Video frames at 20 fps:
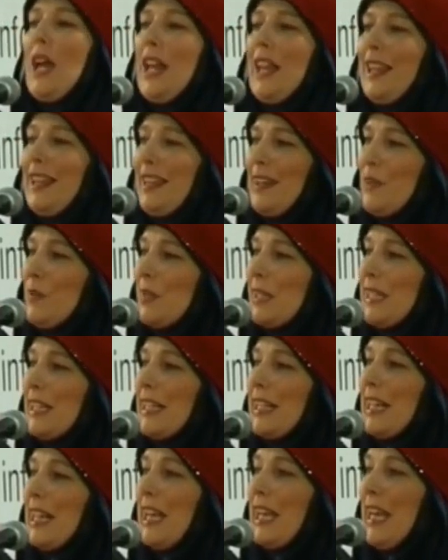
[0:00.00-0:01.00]
Well, there
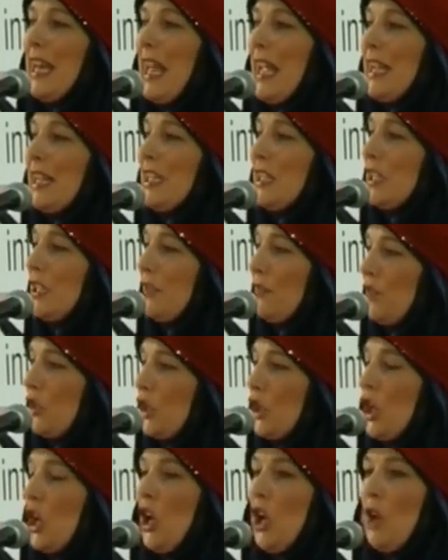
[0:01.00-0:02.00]
was a collective
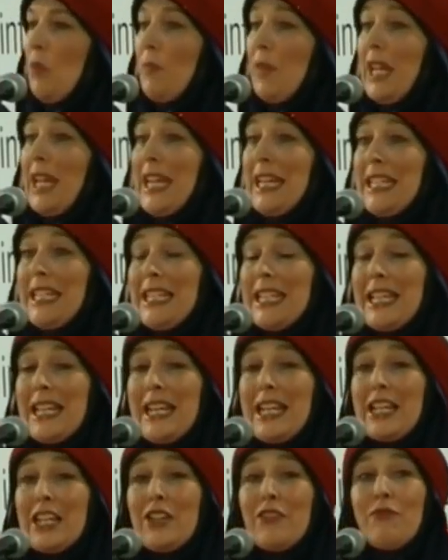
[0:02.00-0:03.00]
sharp
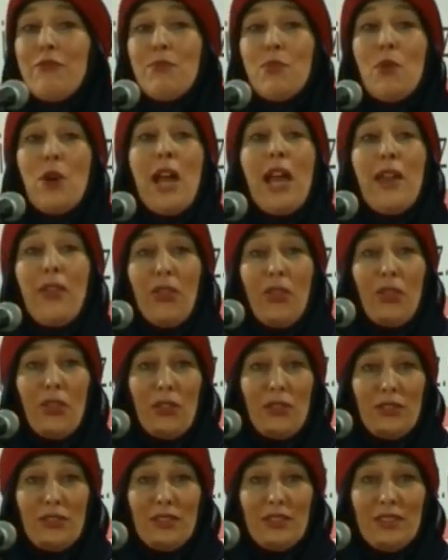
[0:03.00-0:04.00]
intake of
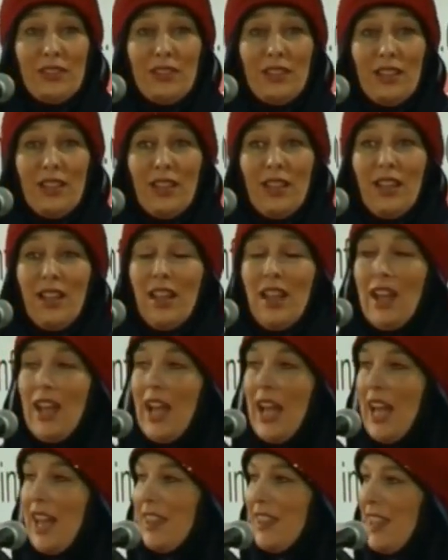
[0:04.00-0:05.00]
breath.
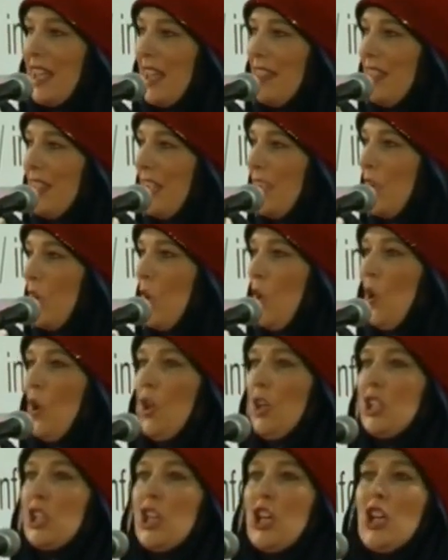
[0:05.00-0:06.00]
And then they
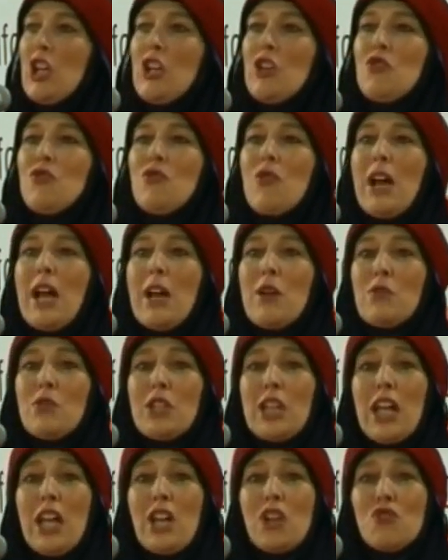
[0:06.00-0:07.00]
all turned
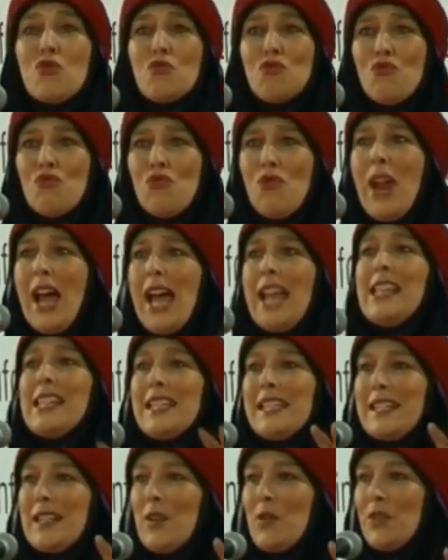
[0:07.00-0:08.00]
round and
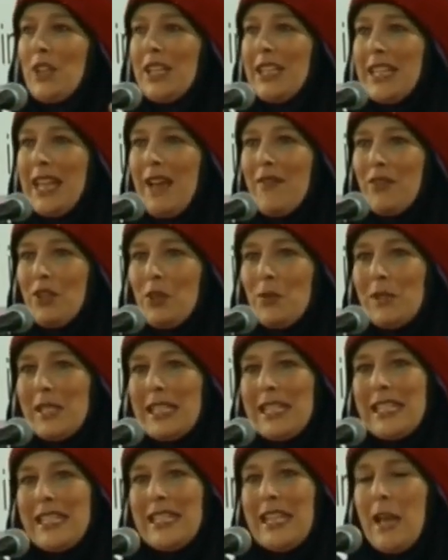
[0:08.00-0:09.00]
ran as though the devil
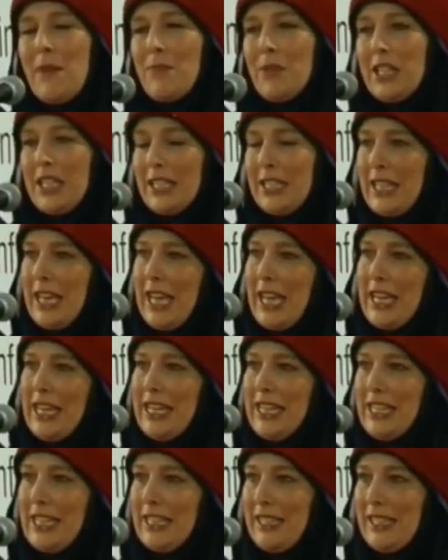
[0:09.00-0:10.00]
was snapping at their